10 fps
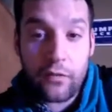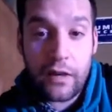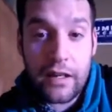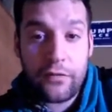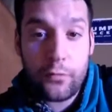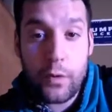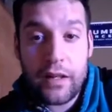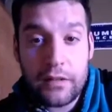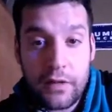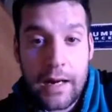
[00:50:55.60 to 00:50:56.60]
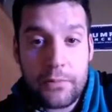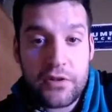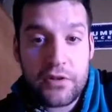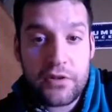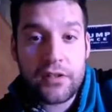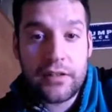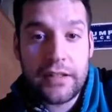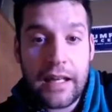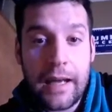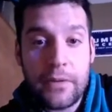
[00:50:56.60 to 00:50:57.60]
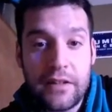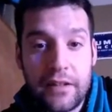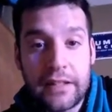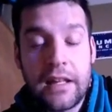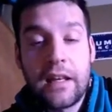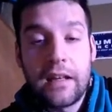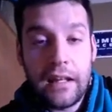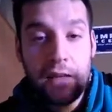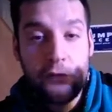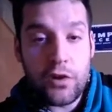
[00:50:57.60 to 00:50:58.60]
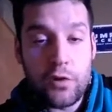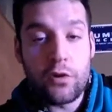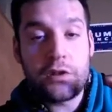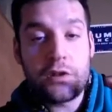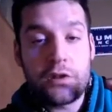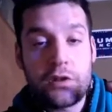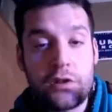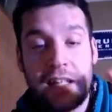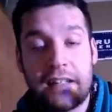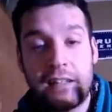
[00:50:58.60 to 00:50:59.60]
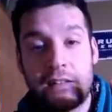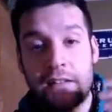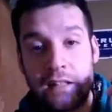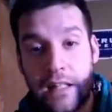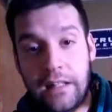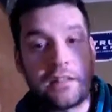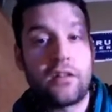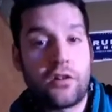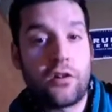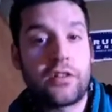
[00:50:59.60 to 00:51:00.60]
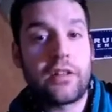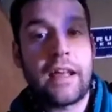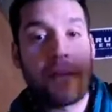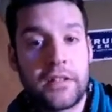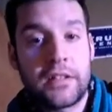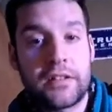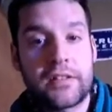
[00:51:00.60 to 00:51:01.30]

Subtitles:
If when rapture actually happened, like if you were to be taken and go to the heavens,